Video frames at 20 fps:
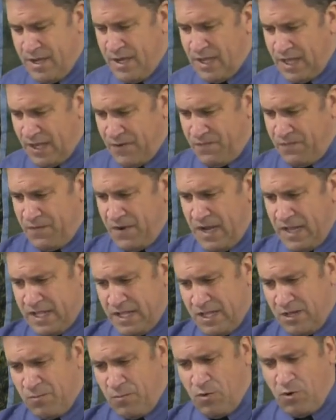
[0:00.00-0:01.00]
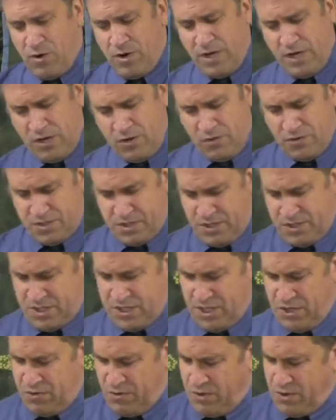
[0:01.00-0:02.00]
And then finally in the morning, he goes to
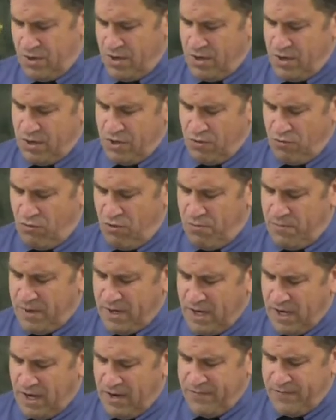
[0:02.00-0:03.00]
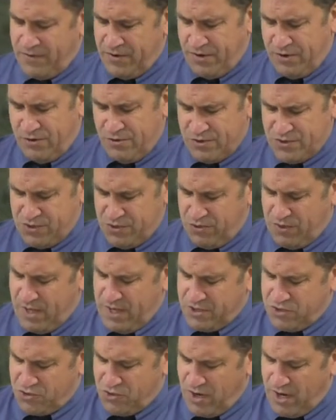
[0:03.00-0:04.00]
see the Roman governor and goes through
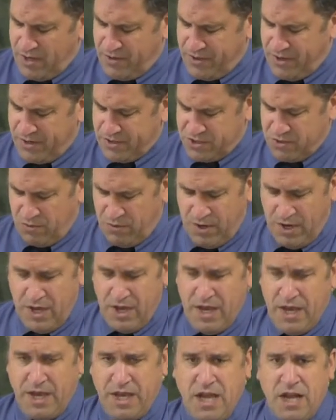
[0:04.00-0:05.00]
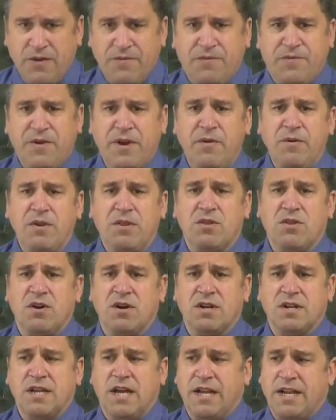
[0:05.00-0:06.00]
that trial there. So he had a very
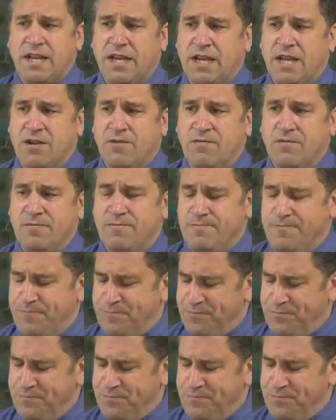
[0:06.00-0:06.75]
long night ahead of him.